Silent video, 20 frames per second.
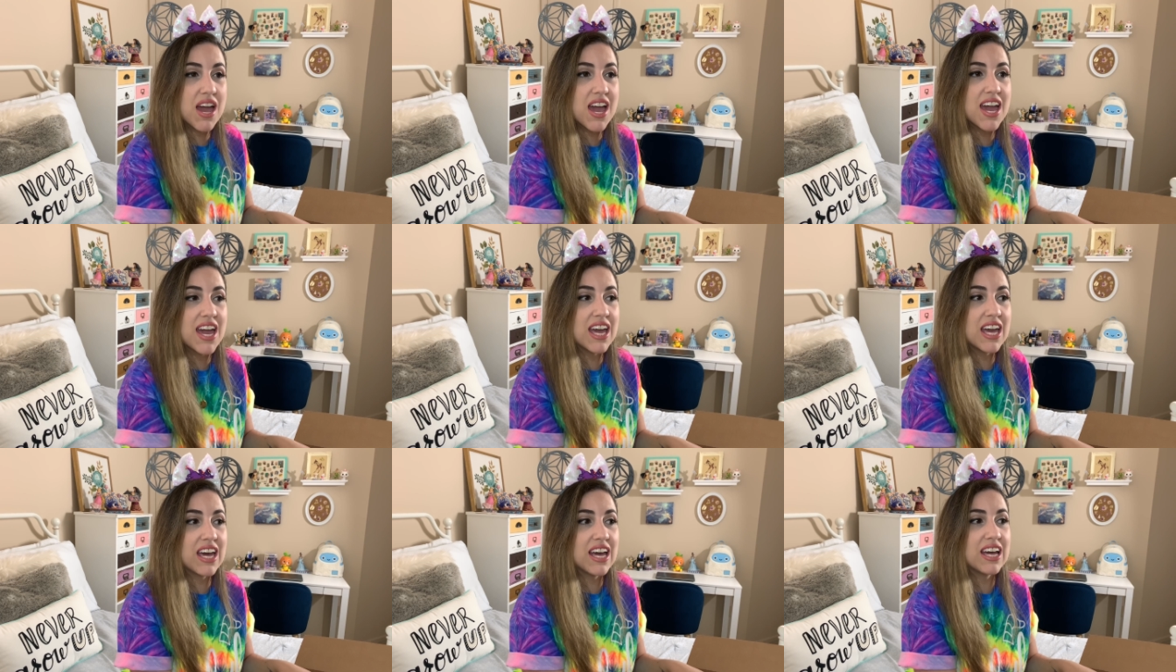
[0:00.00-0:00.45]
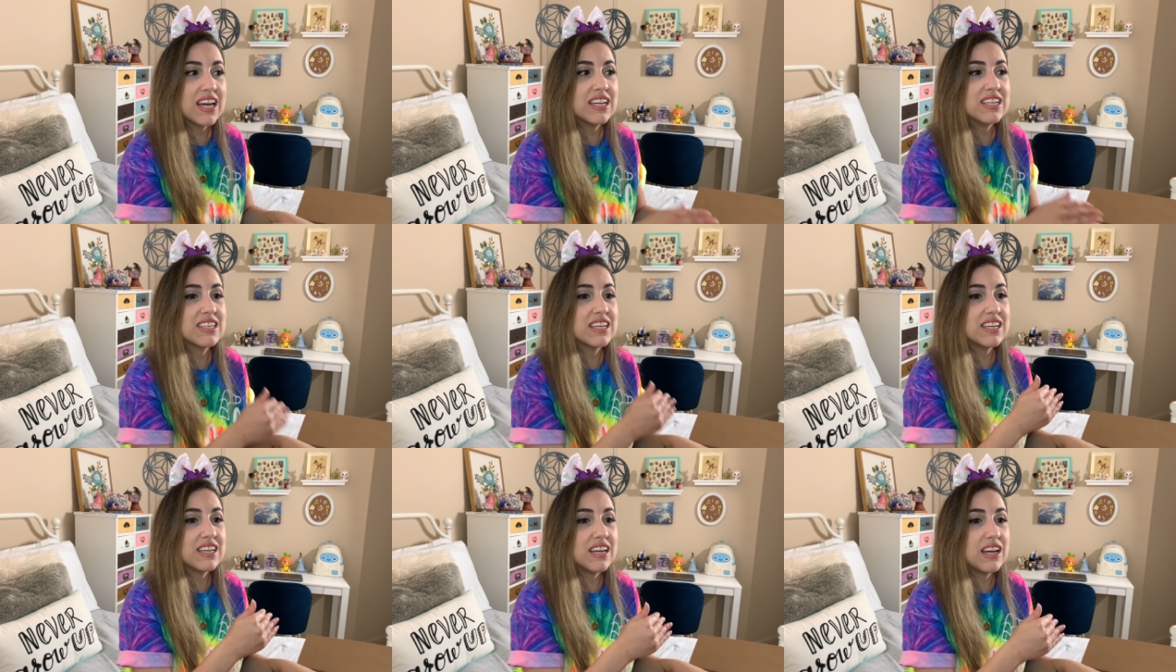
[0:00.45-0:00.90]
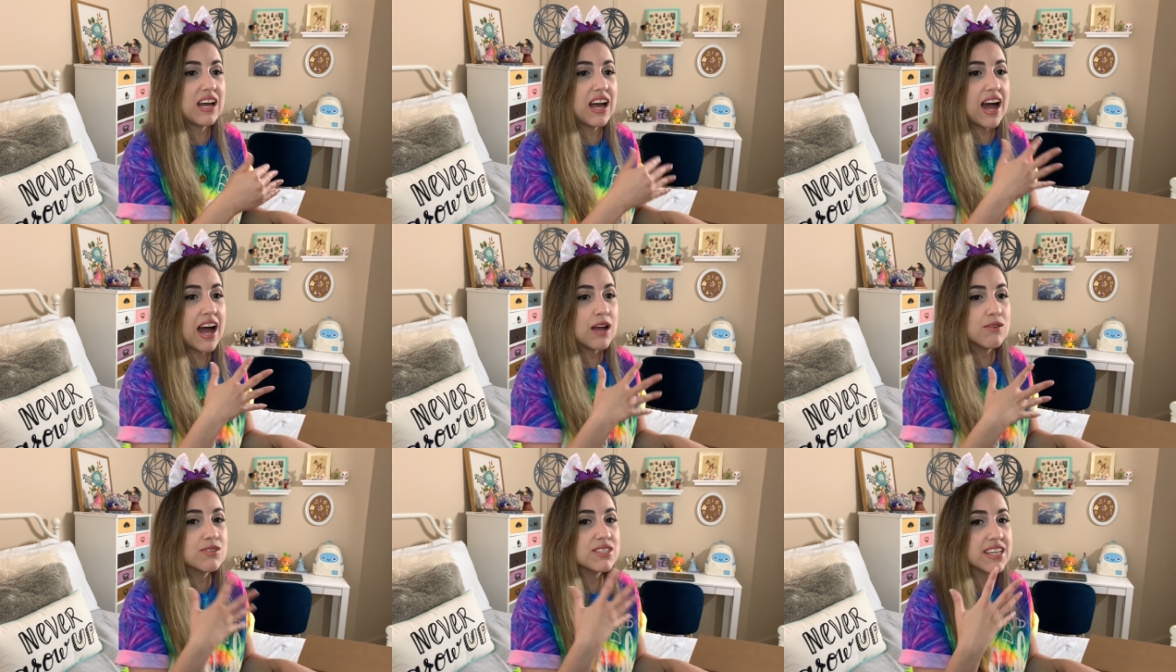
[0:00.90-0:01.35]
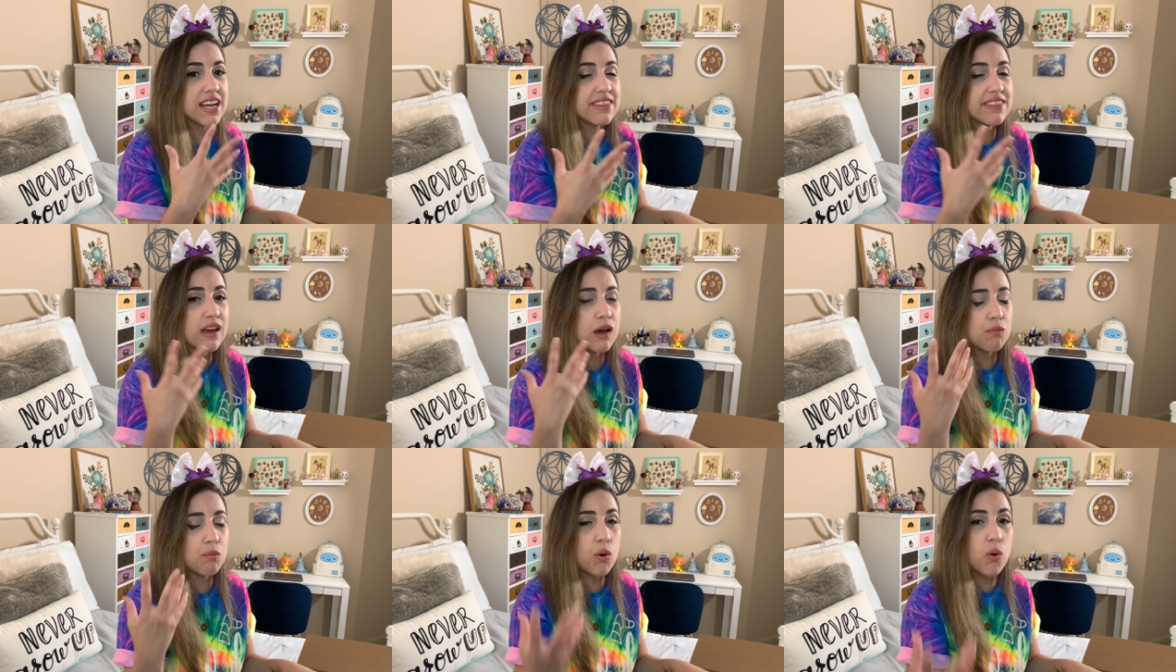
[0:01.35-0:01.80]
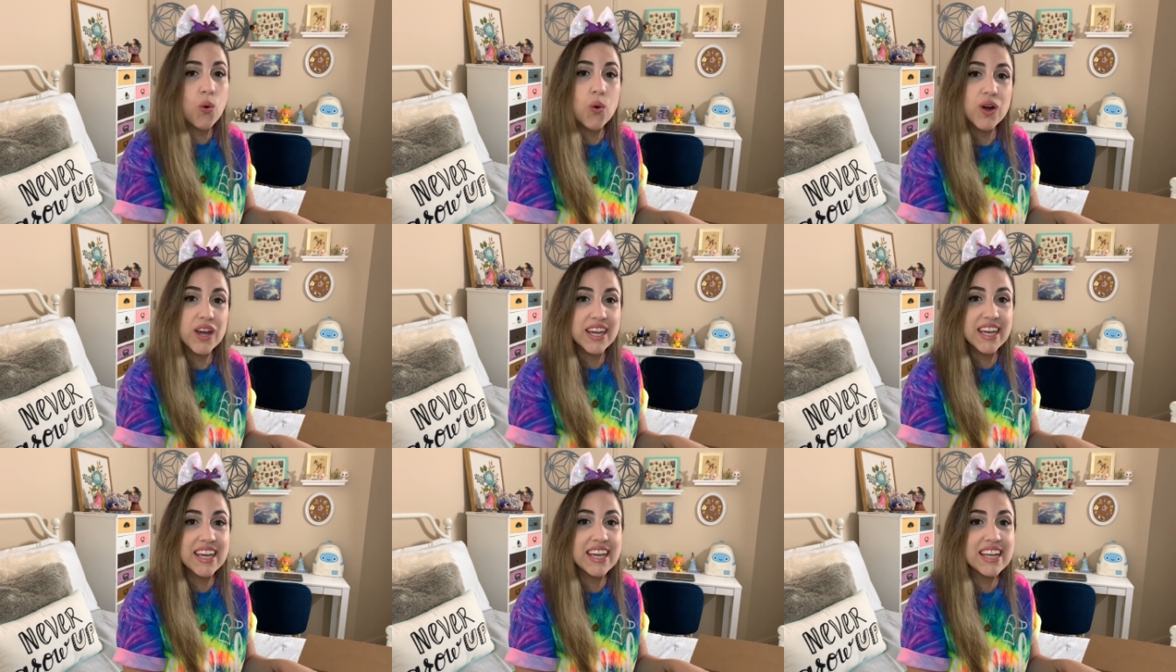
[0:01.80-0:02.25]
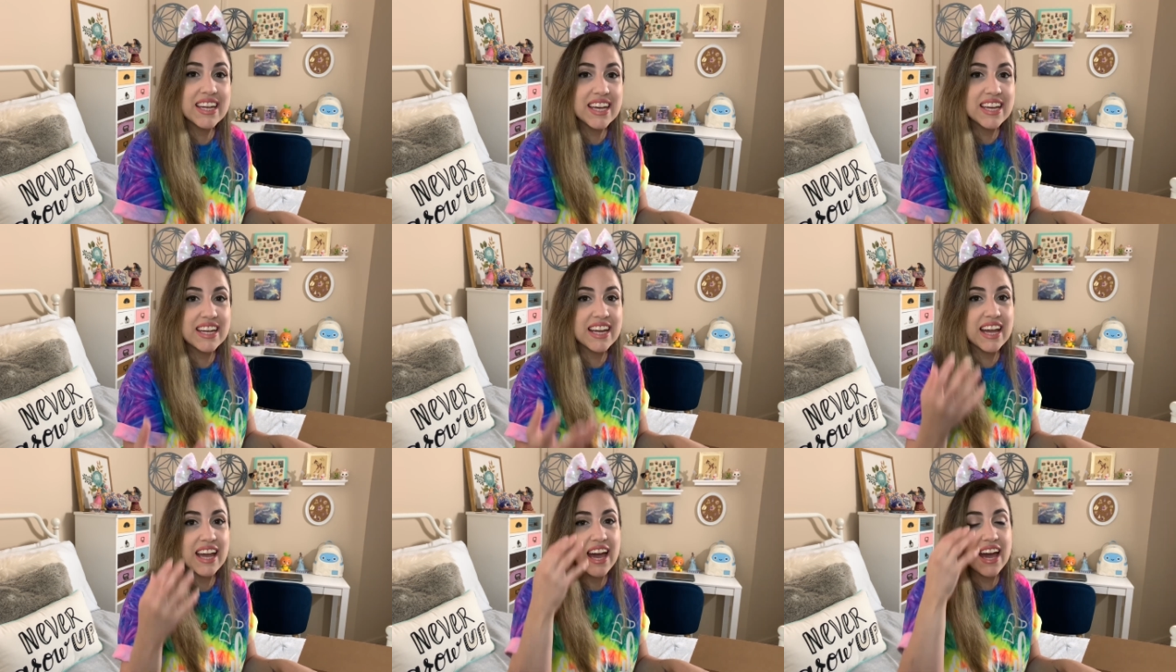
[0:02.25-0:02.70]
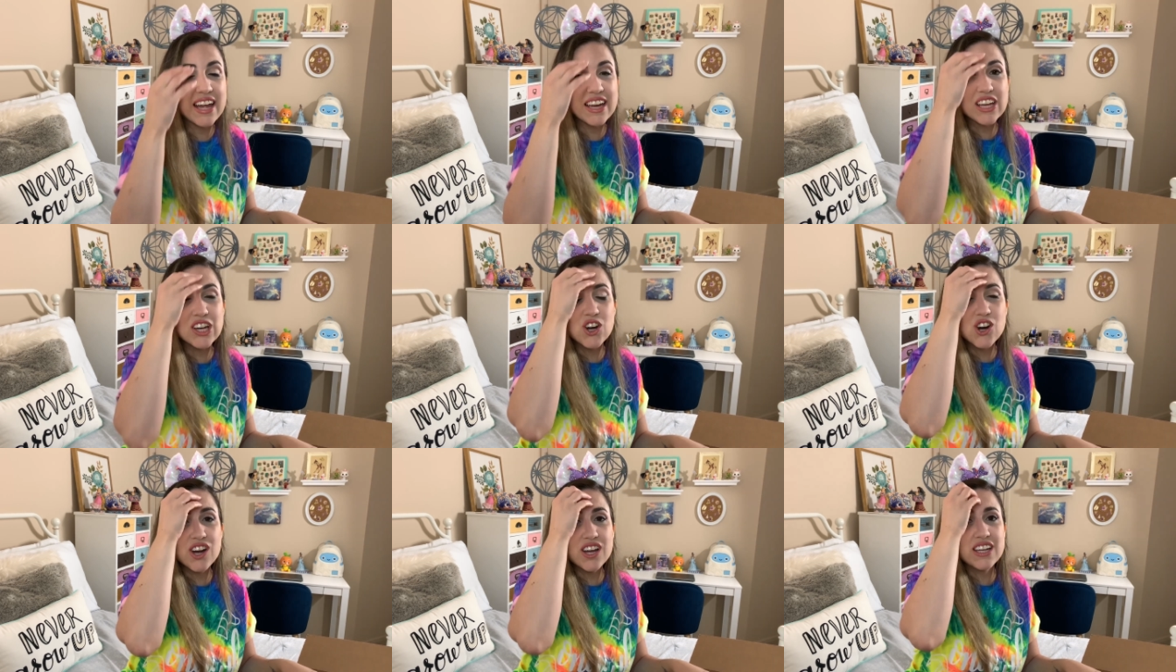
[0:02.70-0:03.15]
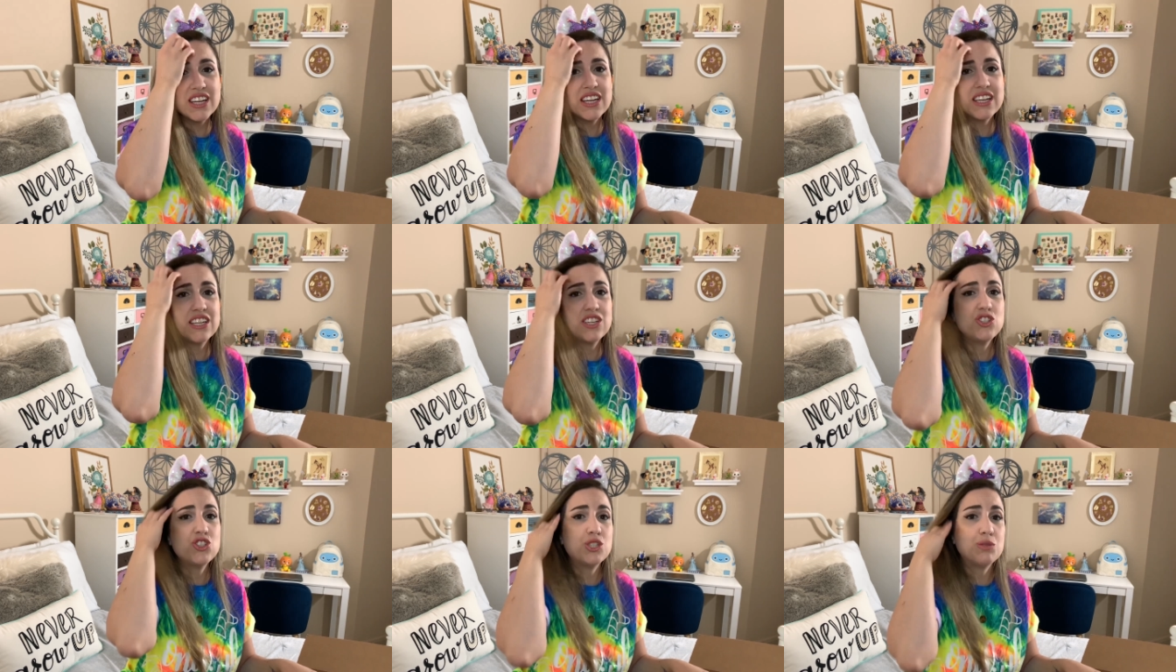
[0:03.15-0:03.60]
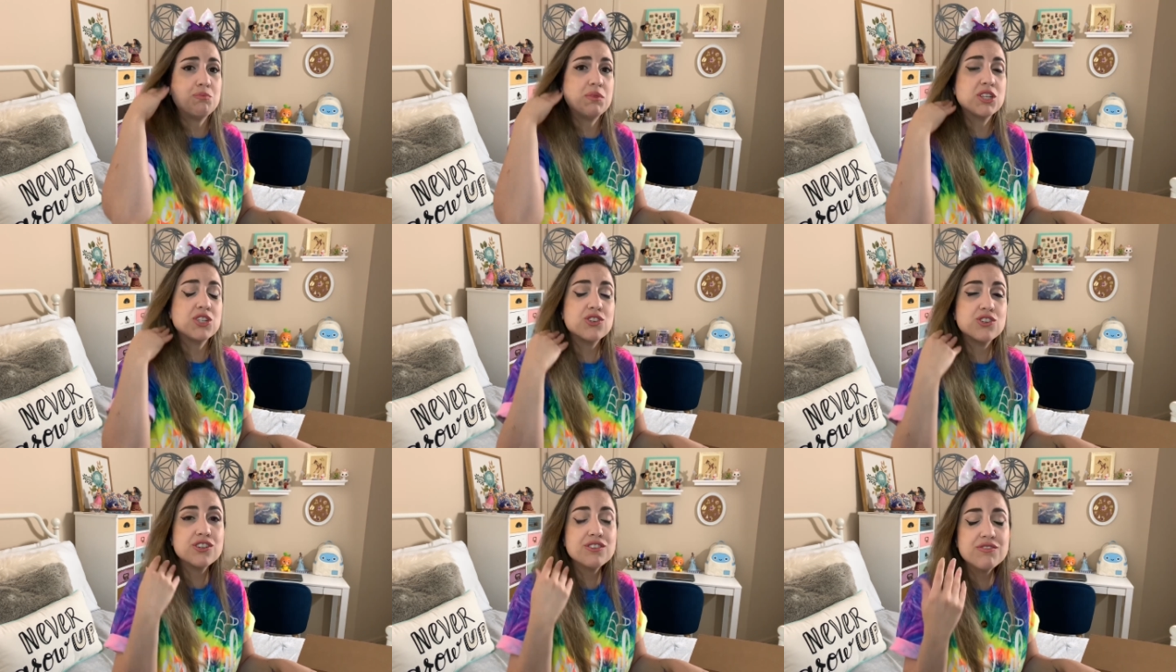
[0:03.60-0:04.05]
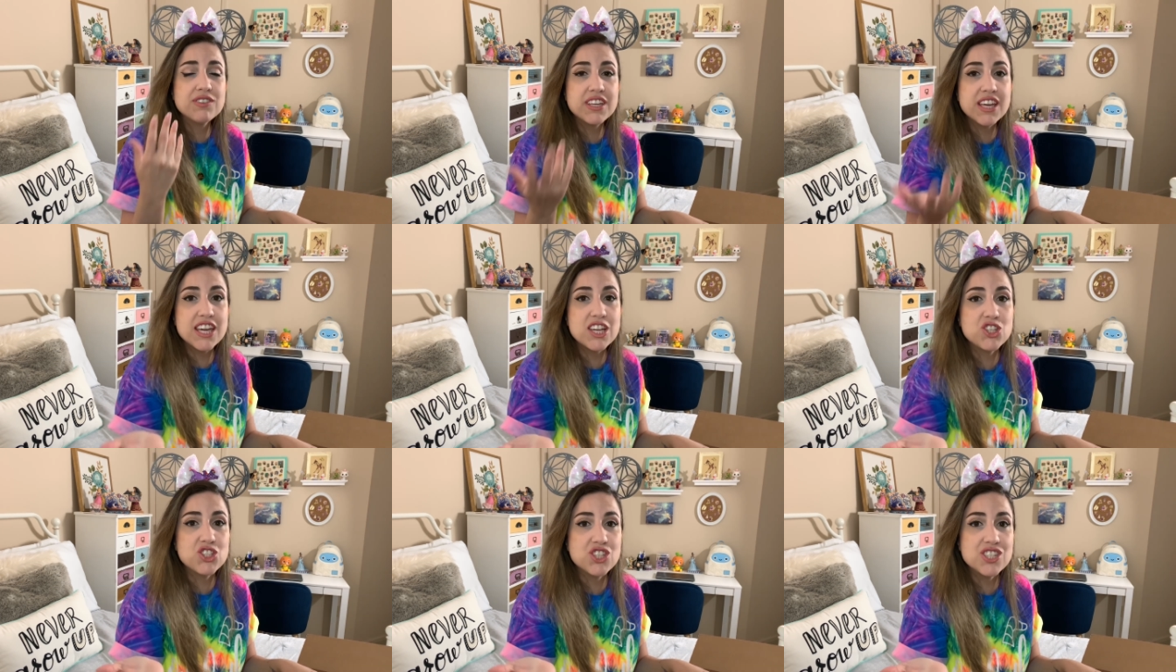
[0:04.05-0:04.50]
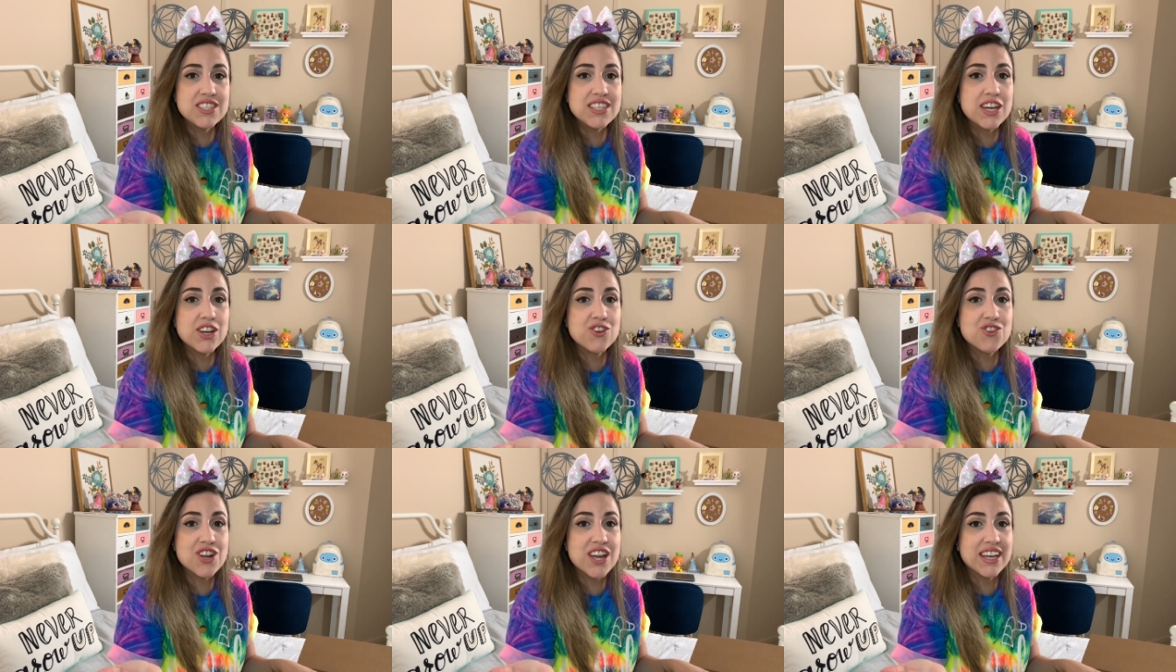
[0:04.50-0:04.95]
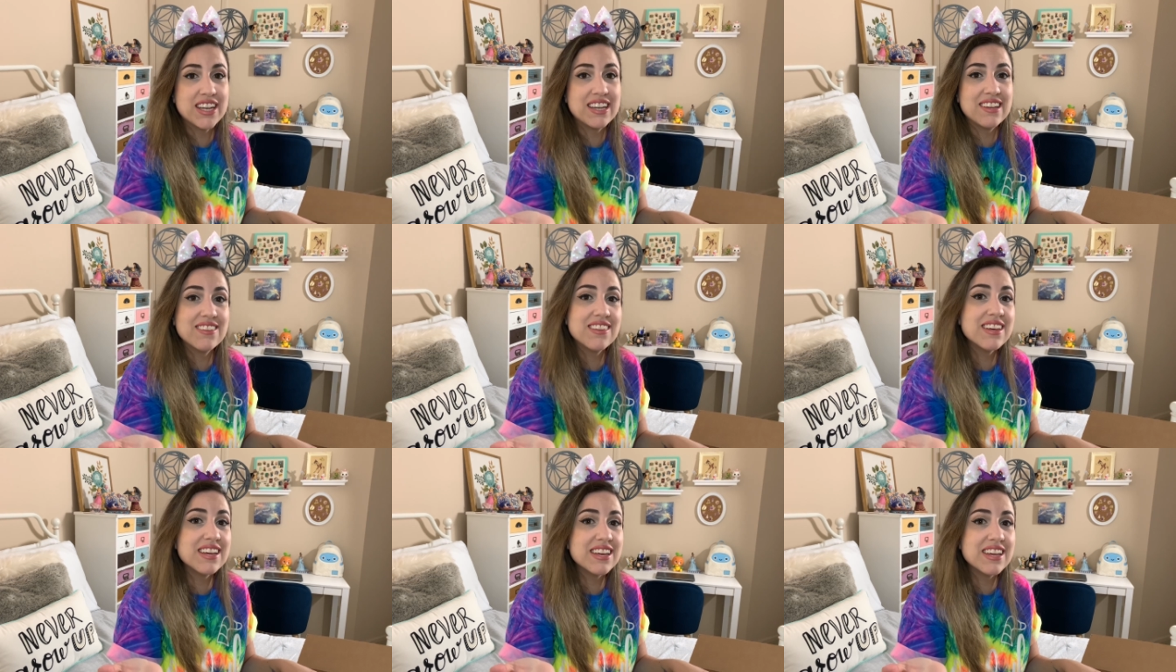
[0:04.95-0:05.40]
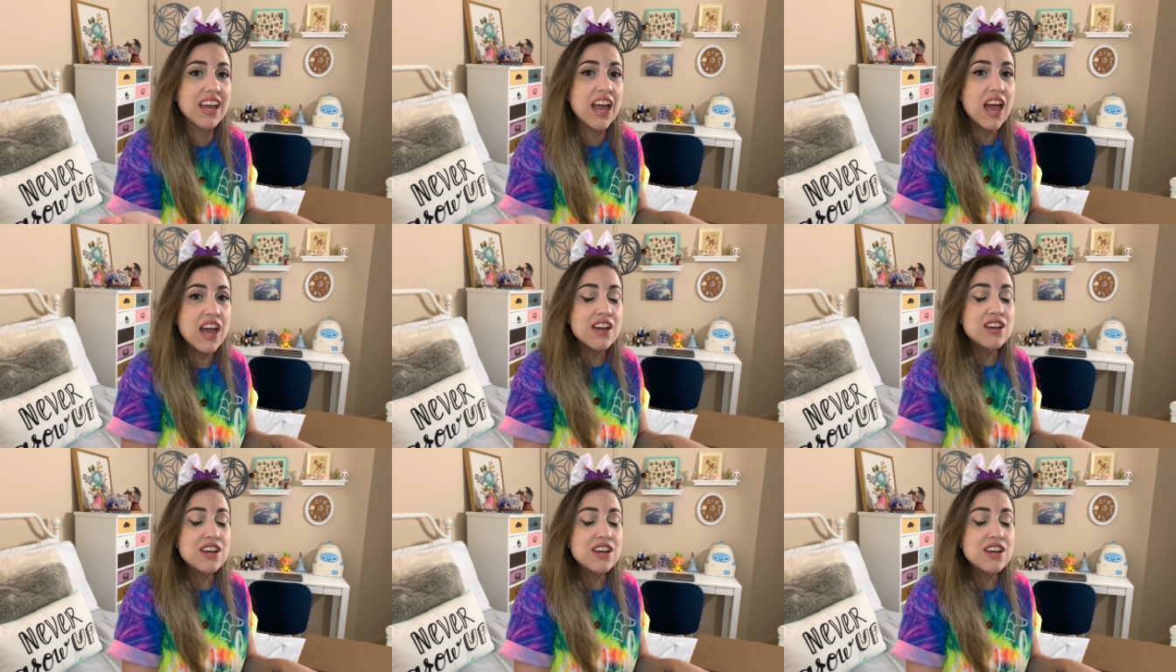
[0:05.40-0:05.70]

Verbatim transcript: And I was at that point and I hadn't gotten any shipping notifications yet or anything.